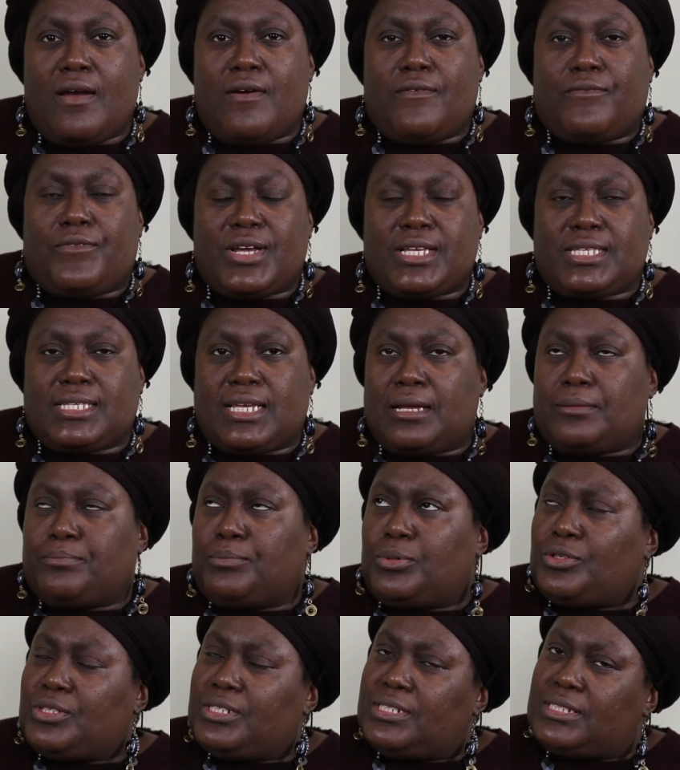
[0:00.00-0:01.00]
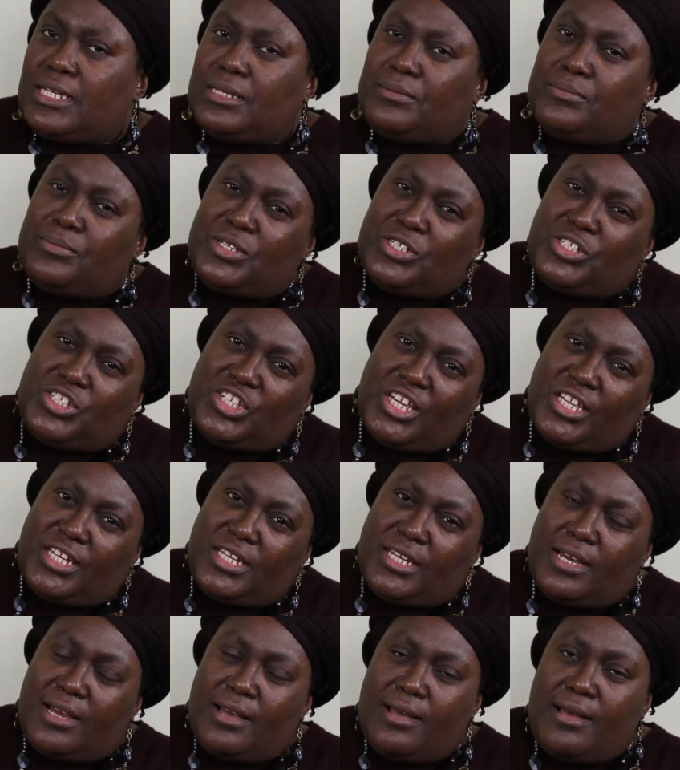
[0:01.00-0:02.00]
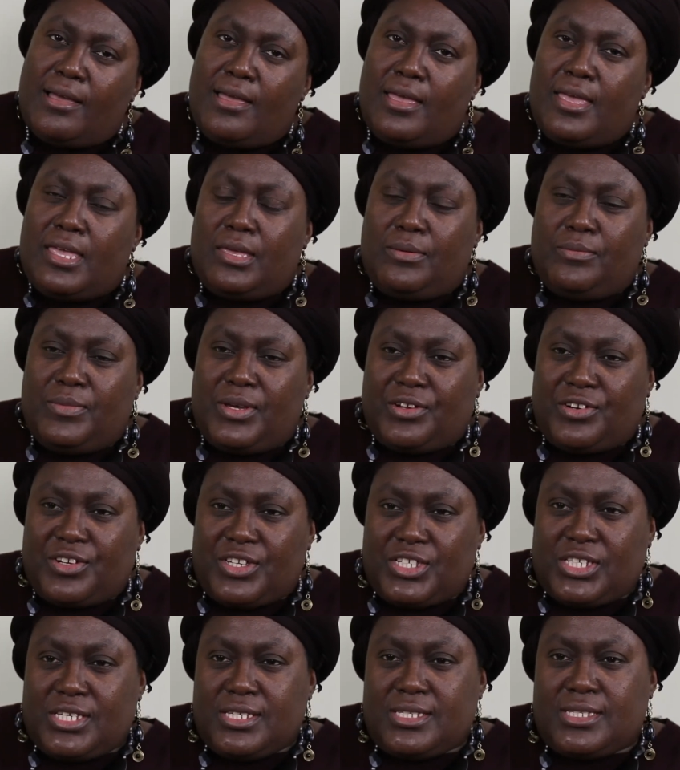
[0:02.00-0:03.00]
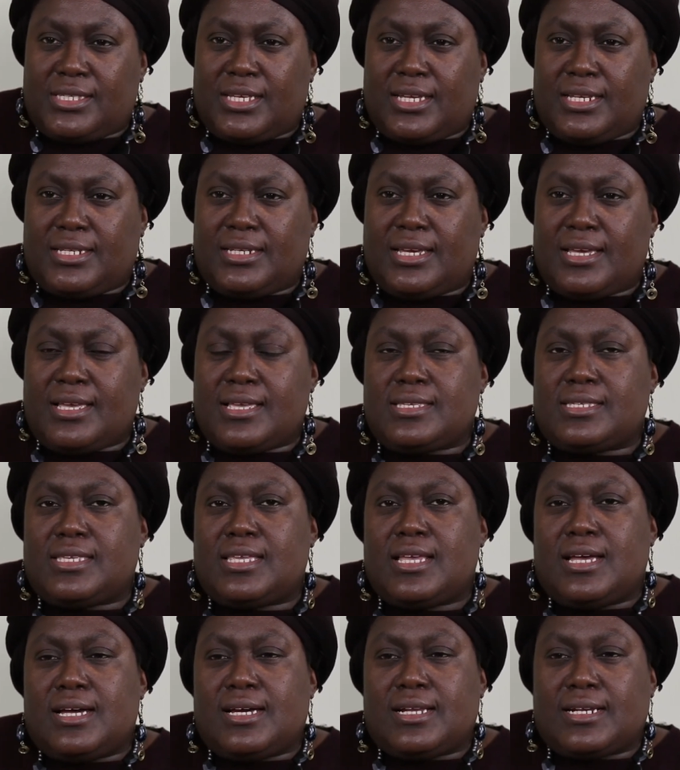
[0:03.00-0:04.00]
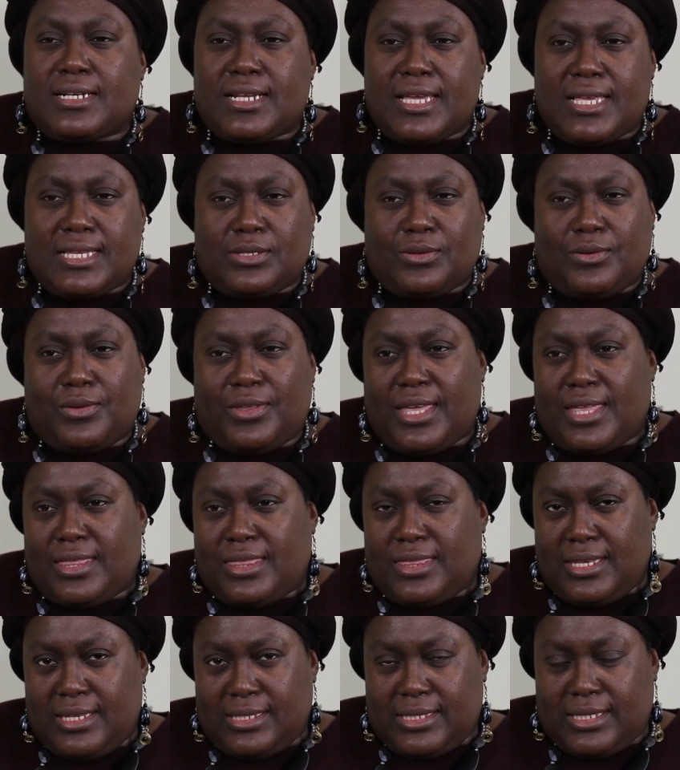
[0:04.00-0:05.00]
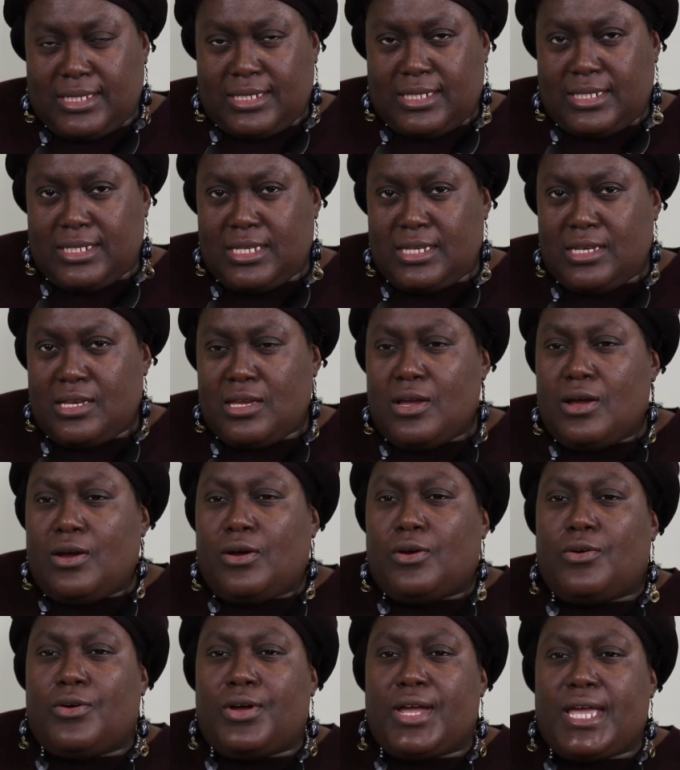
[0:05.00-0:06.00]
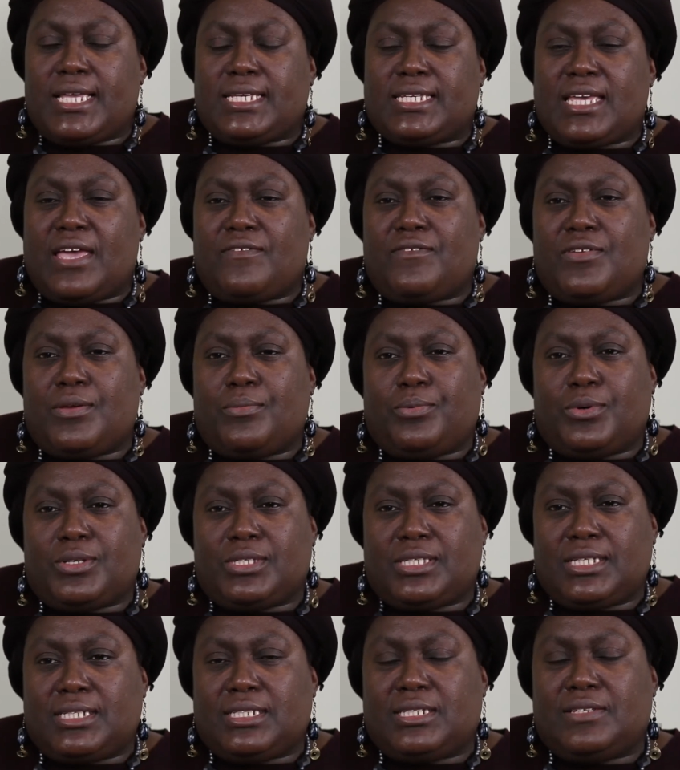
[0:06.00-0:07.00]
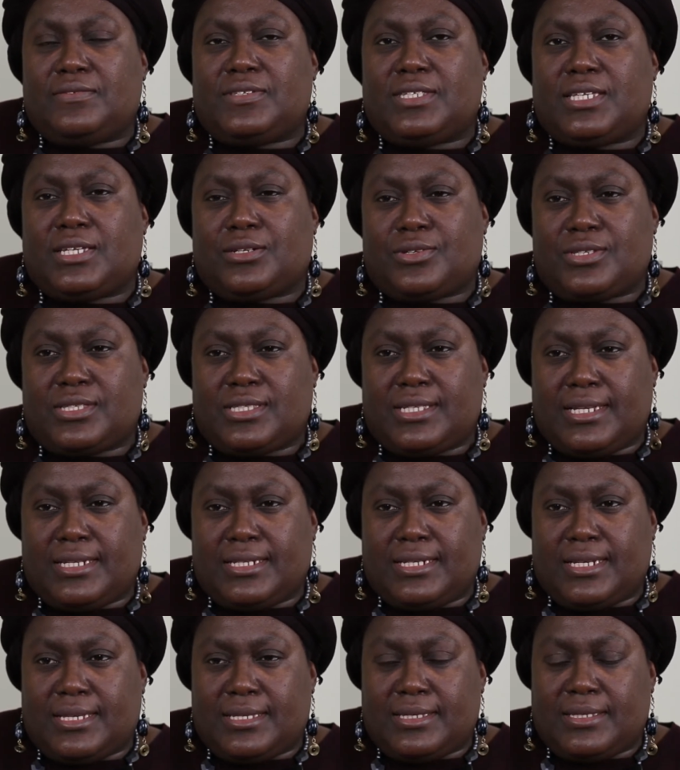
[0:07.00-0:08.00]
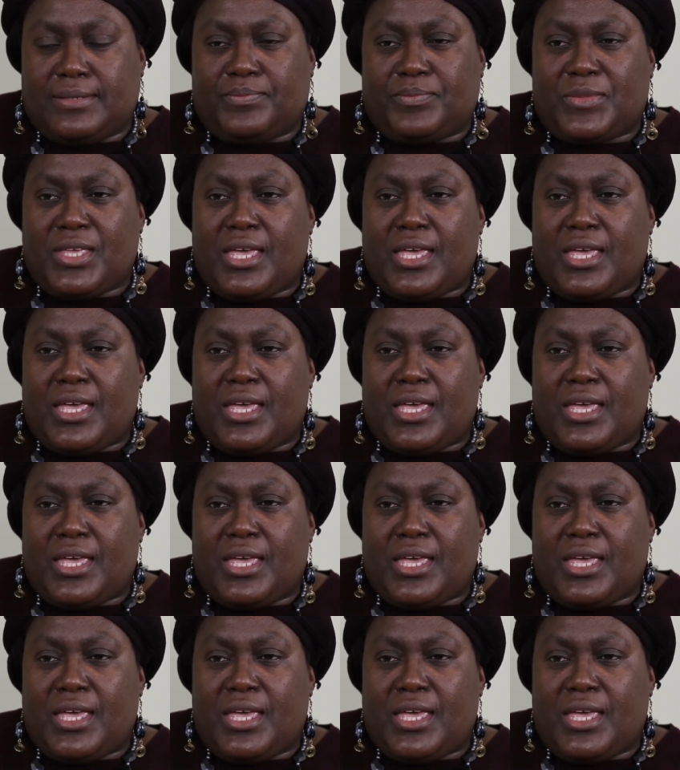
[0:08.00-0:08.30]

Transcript: For example, it can be gender, immigration status, race or ethnicity, or HIV positive serostatus,